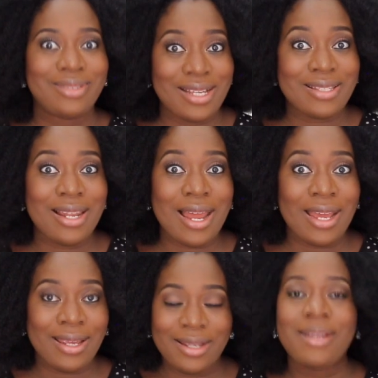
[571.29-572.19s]
That's a
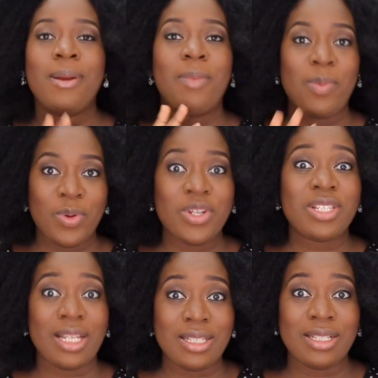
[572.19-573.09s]
lie. My
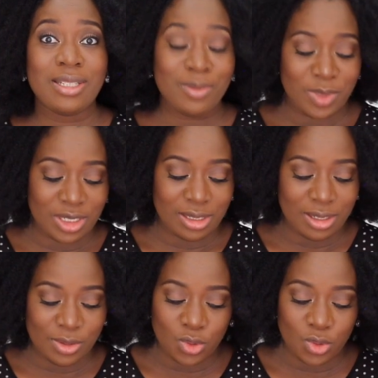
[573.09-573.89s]
period started immediately.